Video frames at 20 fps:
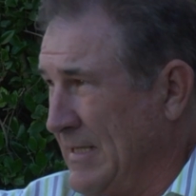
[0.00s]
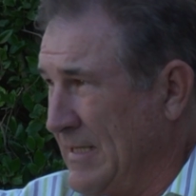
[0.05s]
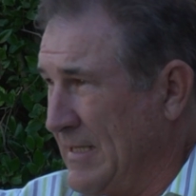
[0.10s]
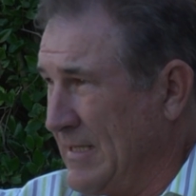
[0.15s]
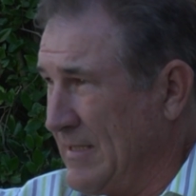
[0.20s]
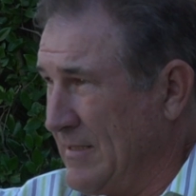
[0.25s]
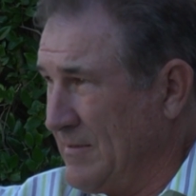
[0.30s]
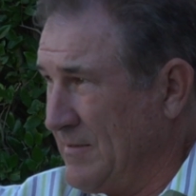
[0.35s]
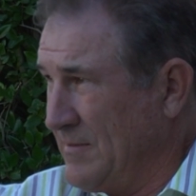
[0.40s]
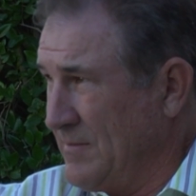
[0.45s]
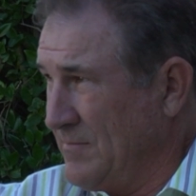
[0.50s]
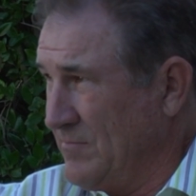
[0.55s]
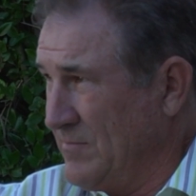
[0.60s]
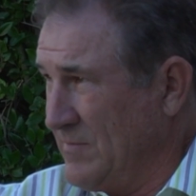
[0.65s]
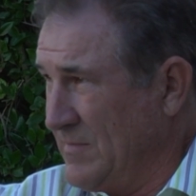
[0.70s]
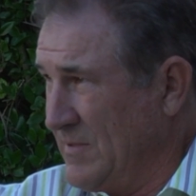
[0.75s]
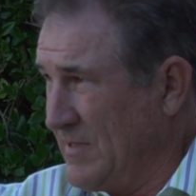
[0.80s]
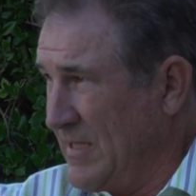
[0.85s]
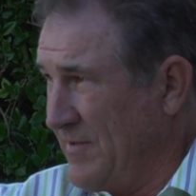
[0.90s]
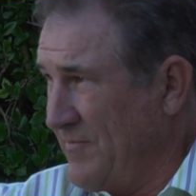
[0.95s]
And
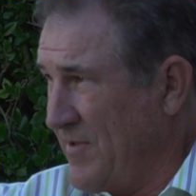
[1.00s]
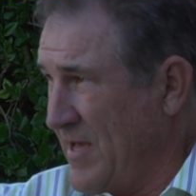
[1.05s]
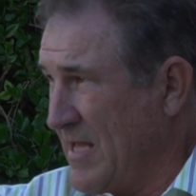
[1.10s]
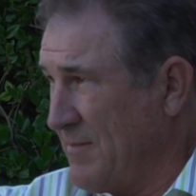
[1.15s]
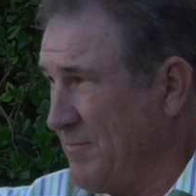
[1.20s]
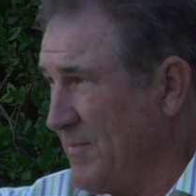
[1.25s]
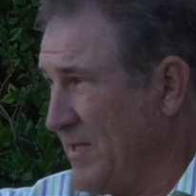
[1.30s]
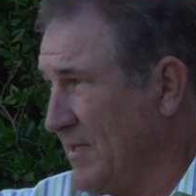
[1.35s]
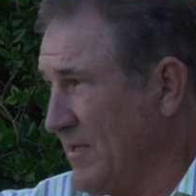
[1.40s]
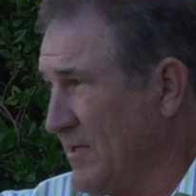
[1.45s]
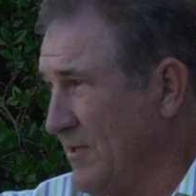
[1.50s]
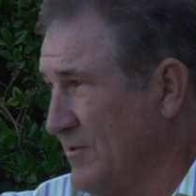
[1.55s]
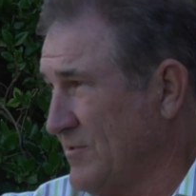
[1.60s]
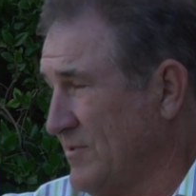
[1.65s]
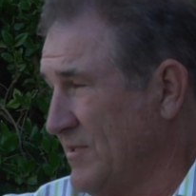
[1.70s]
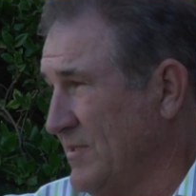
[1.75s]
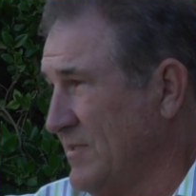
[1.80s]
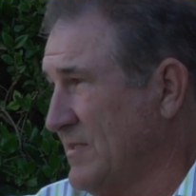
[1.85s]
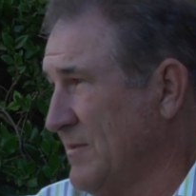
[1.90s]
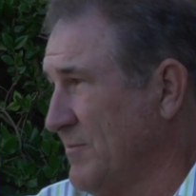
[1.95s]
they've had me go
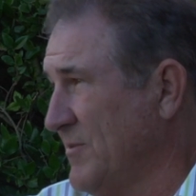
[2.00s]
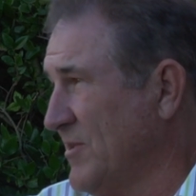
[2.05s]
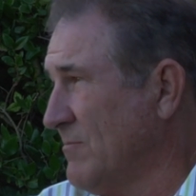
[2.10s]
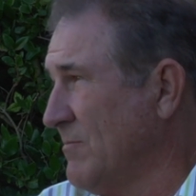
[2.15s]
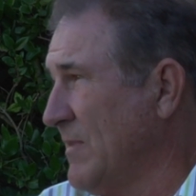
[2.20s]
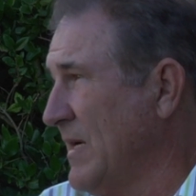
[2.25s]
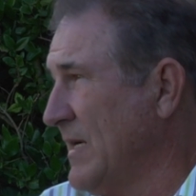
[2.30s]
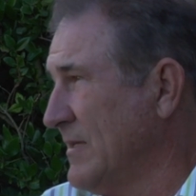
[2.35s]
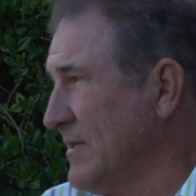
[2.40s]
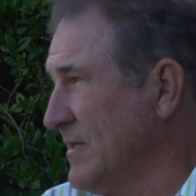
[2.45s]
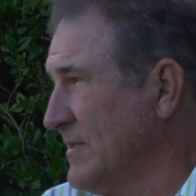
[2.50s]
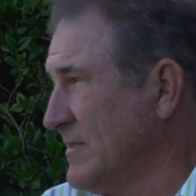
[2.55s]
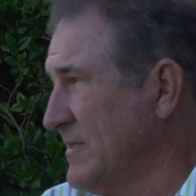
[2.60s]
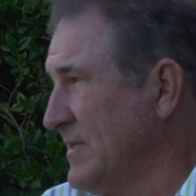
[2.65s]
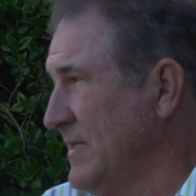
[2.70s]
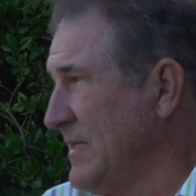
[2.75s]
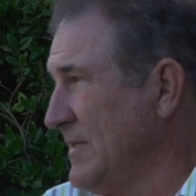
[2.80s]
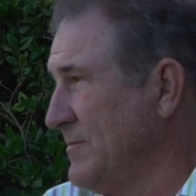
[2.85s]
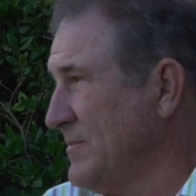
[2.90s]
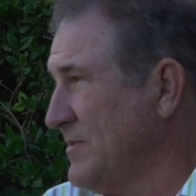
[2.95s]
see some of their minor league
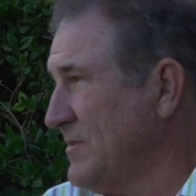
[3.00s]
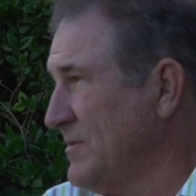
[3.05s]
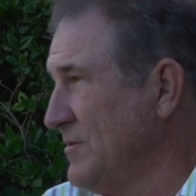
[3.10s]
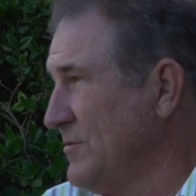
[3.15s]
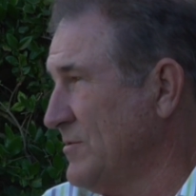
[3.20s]
teams,